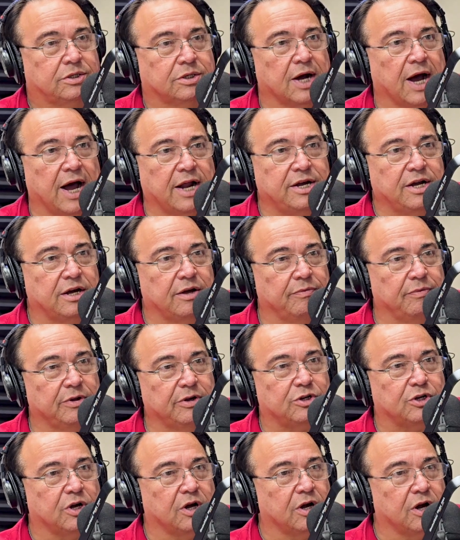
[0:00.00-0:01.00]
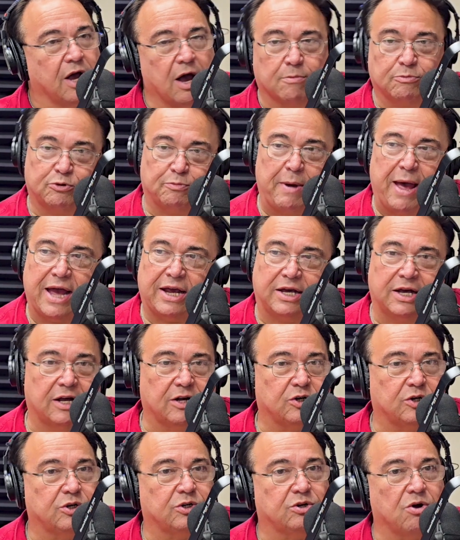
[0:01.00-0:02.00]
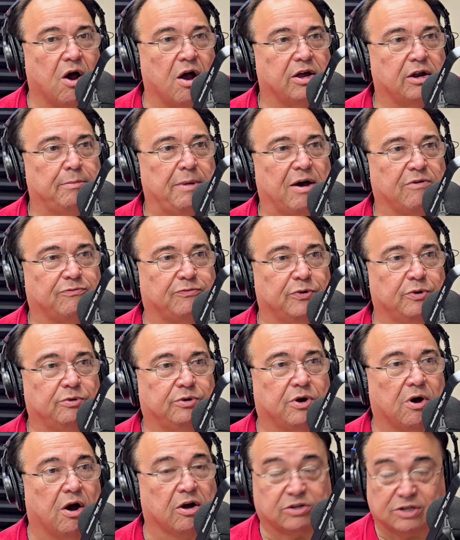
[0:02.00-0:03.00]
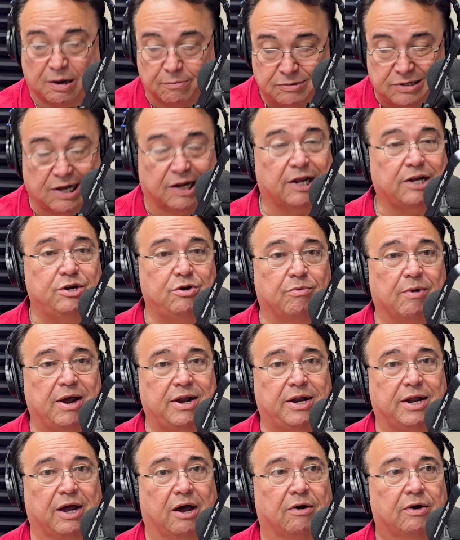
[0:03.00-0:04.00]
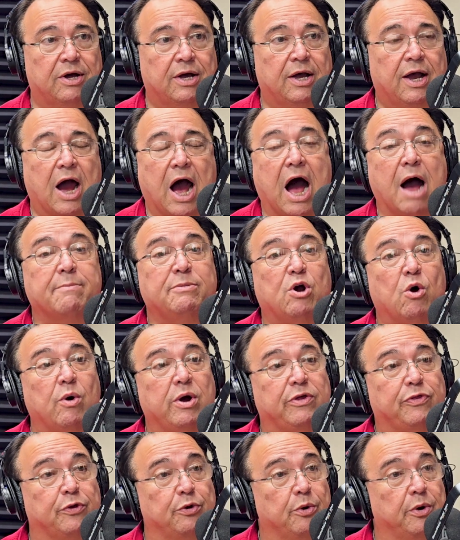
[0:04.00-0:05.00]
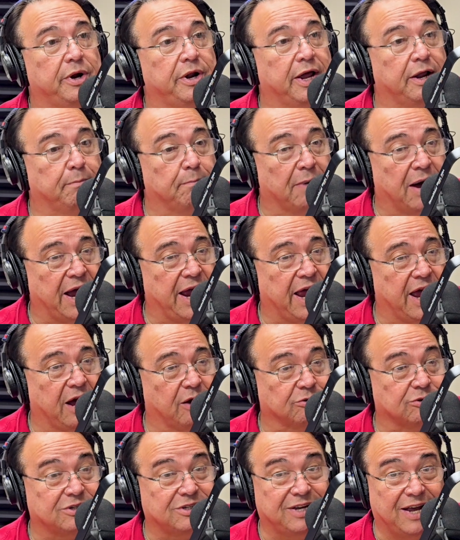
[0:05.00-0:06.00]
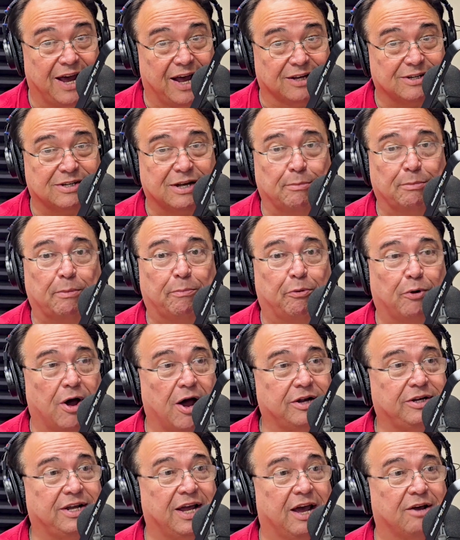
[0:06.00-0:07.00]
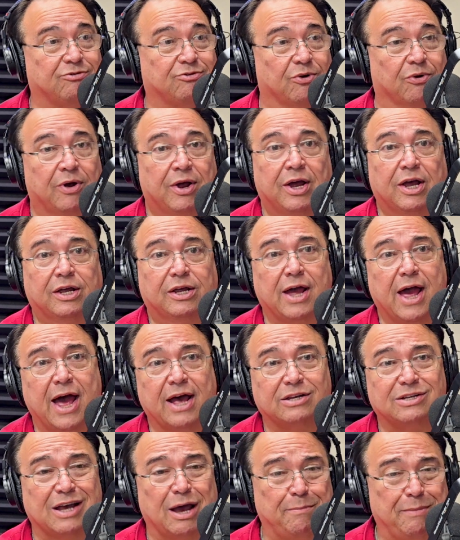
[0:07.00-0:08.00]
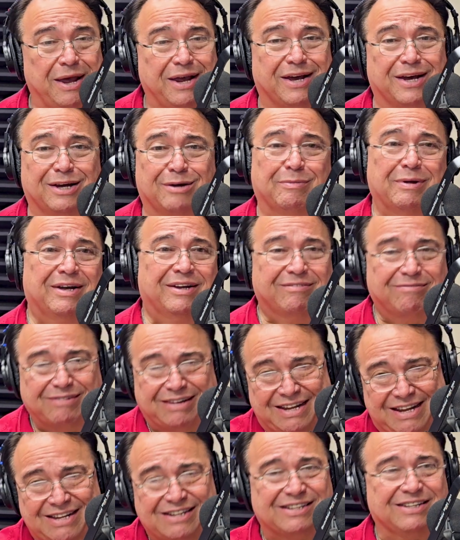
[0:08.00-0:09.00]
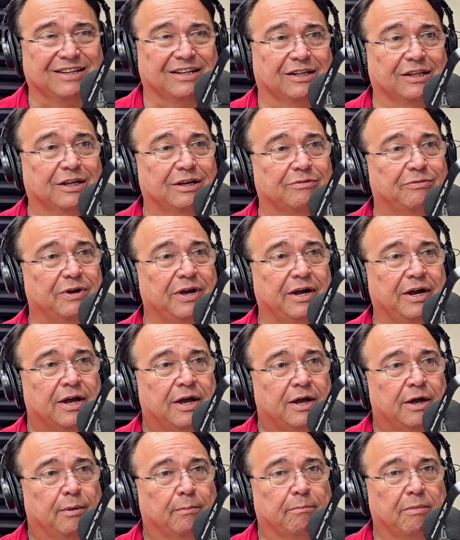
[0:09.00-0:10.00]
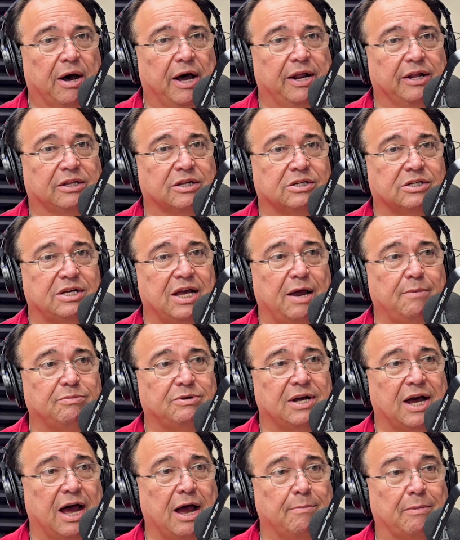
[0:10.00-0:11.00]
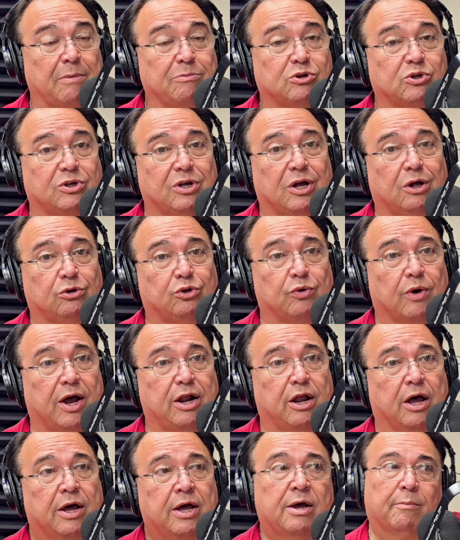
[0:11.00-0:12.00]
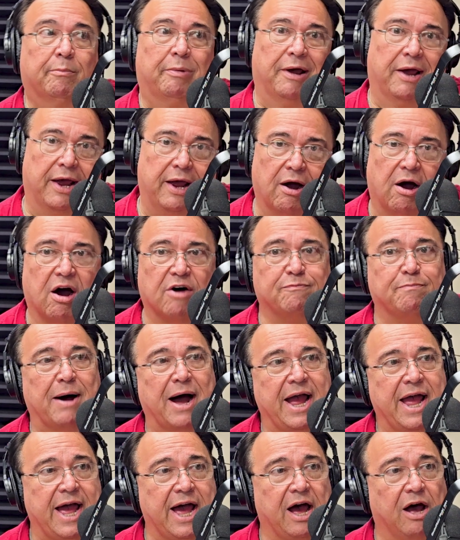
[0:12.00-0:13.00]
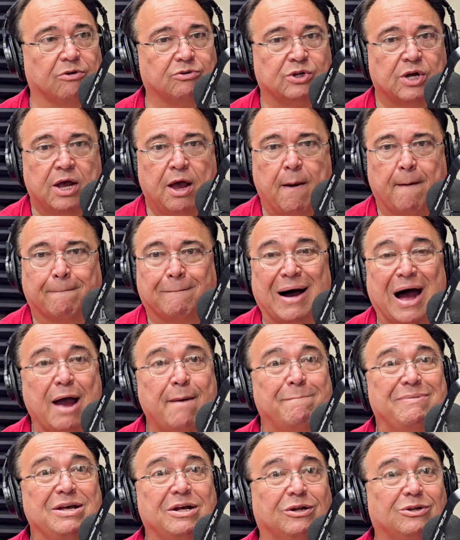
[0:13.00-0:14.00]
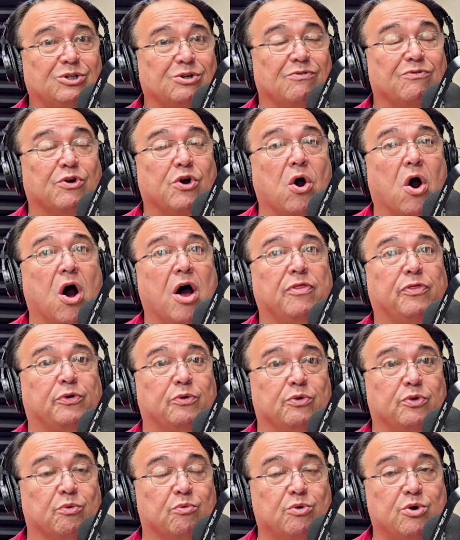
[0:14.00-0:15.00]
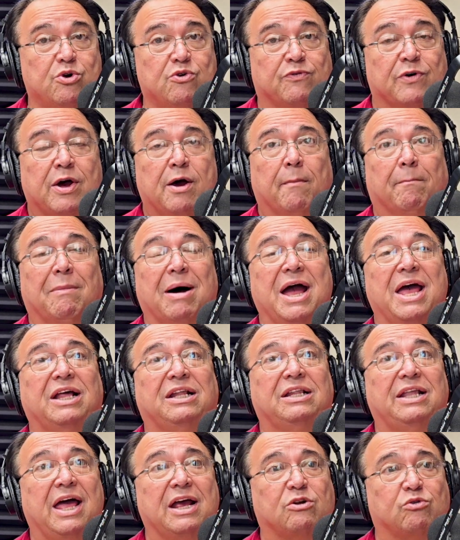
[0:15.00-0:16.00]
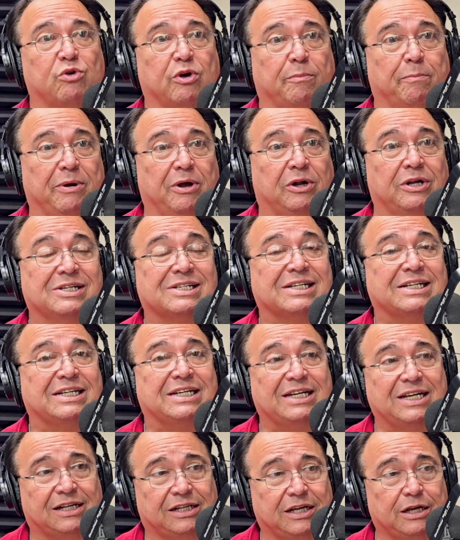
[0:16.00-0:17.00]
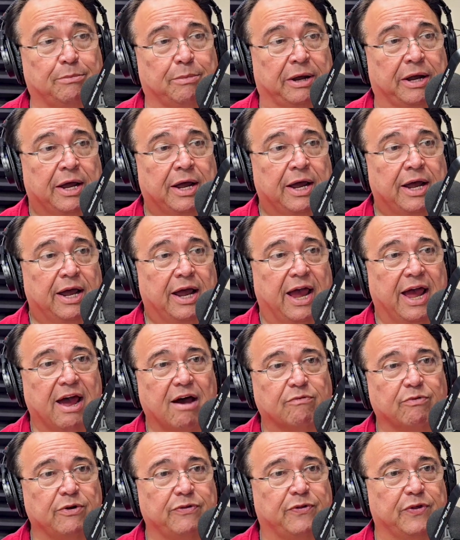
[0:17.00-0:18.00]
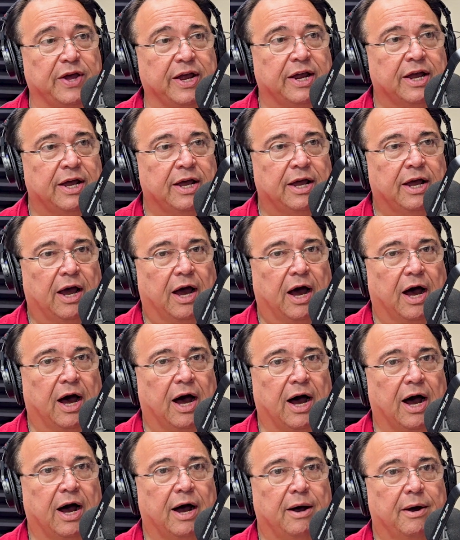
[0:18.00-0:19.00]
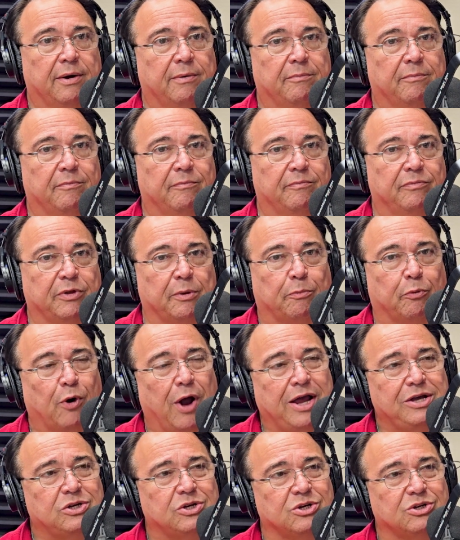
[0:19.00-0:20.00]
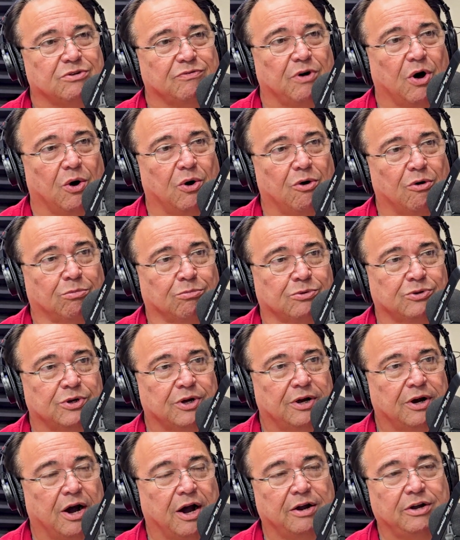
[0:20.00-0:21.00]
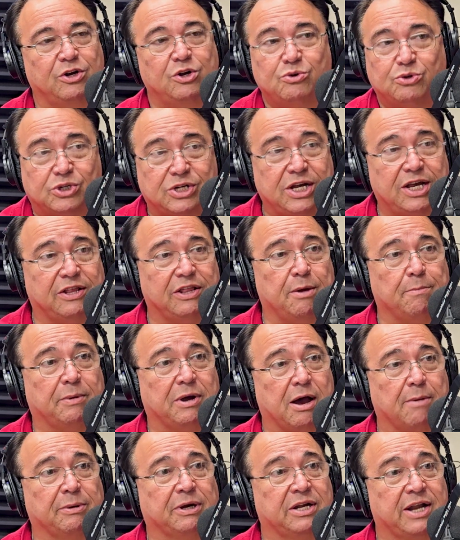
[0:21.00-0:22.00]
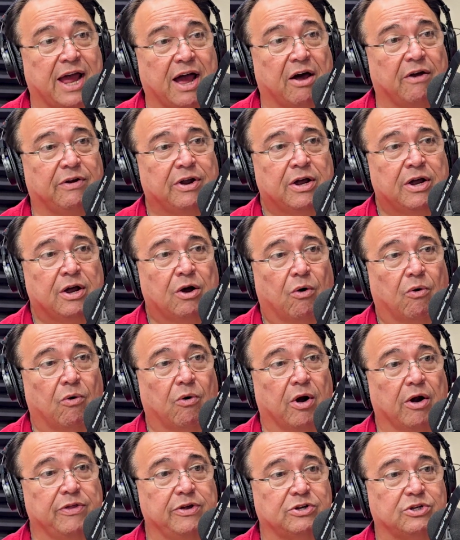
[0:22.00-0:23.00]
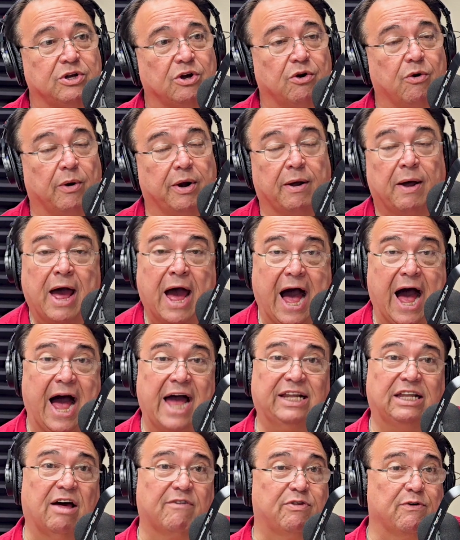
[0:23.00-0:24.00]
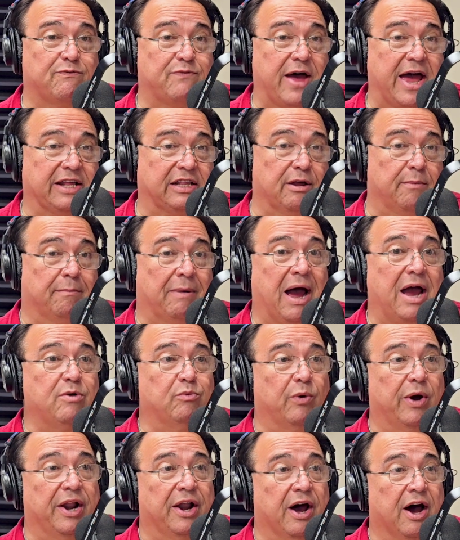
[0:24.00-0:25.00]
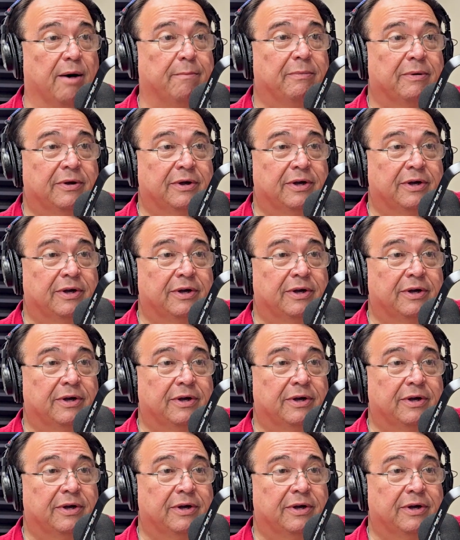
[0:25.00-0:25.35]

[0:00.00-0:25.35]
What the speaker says: Tonya, this comes back in. She's talking about food costs. I'm telling you right now, I'm going through it at my house. Yes, I'm a broadcaster. Yes, I make a decent living, but at the same time, I'm still trying to pay off my house. My bills have gone through the roof. My electric bill is killing me. Everything. The prices of homes, are you seeing them coming down, or are they still going up? I love the fact that mine went up.